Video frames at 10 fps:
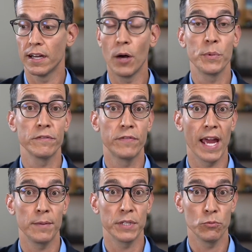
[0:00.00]
helping
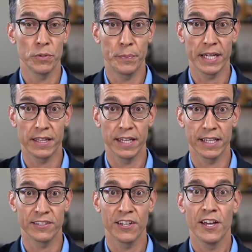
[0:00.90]
family with big
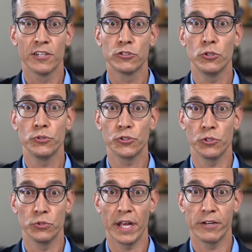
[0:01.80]
things too
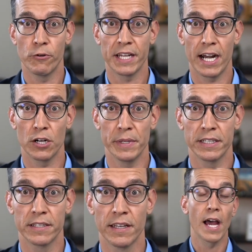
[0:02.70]
soon in
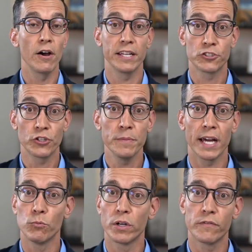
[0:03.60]
retirement. Now at
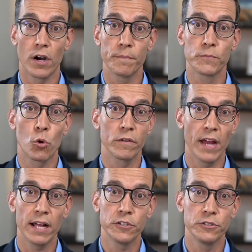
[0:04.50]
Streamline, one of our core
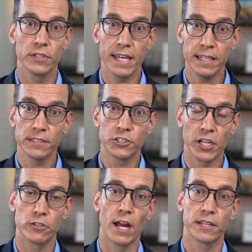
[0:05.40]
values is
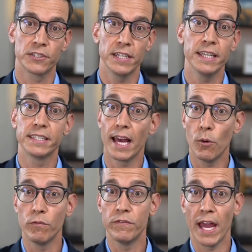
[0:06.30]
generosity and to
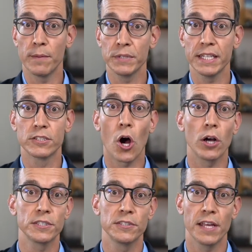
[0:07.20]
help family and
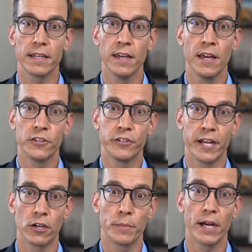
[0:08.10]
causes that you
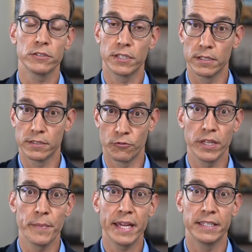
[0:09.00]
care about to
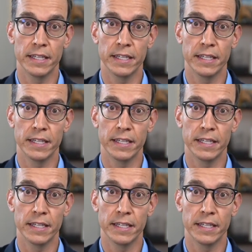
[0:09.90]
really make